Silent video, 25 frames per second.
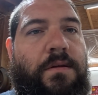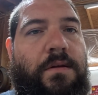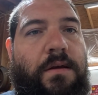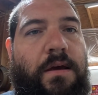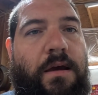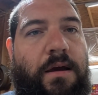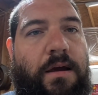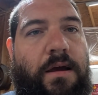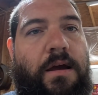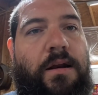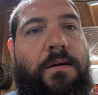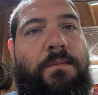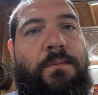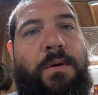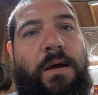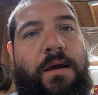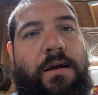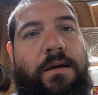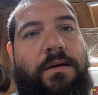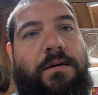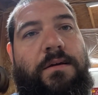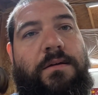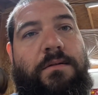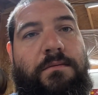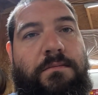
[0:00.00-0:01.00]
I got to
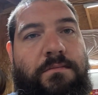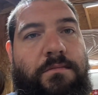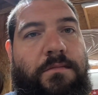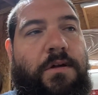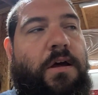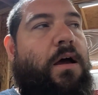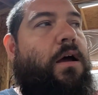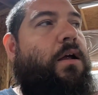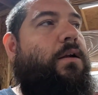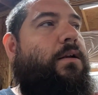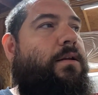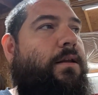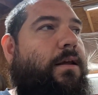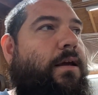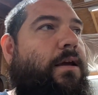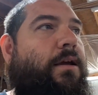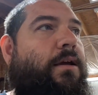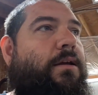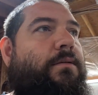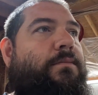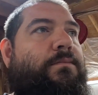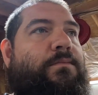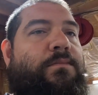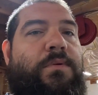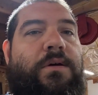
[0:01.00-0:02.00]
make
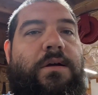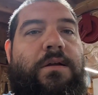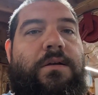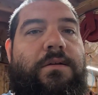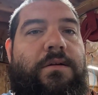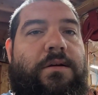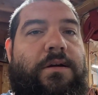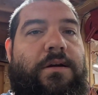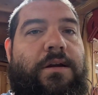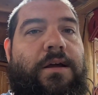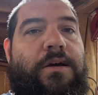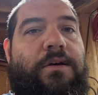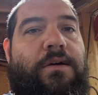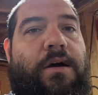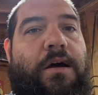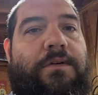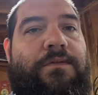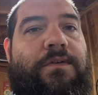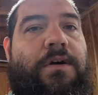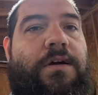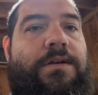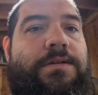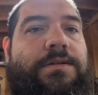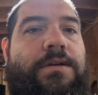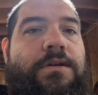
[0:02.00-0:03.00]
content, but you know, I've
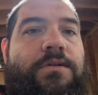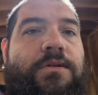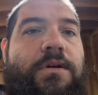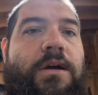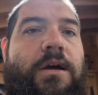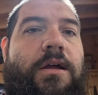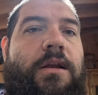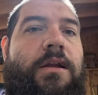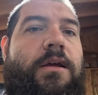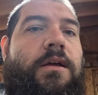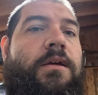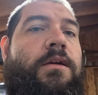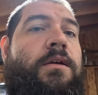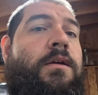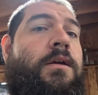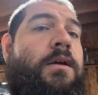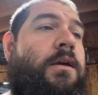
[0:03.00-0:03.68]
also got to